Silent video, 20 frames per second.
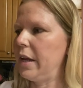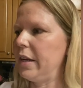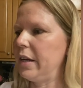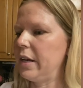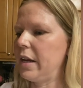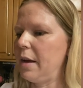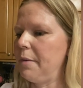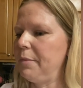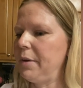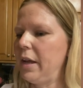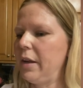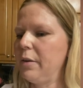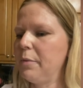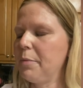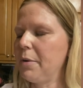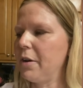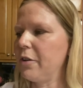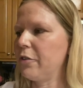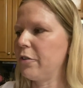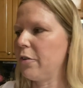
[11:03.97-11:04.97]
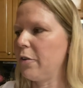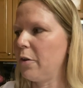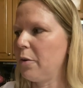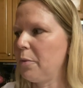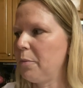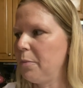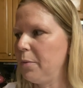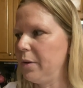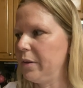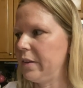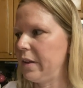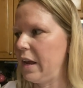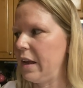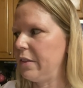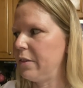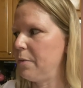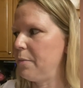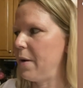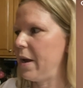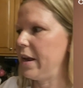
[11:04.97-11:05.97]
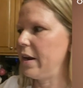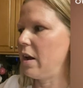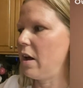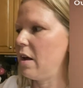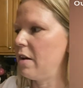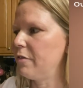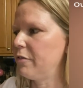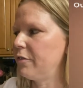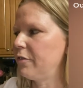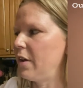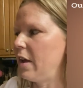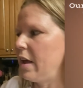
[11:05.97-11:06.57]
let it come down to pressure. We'll take the weight off.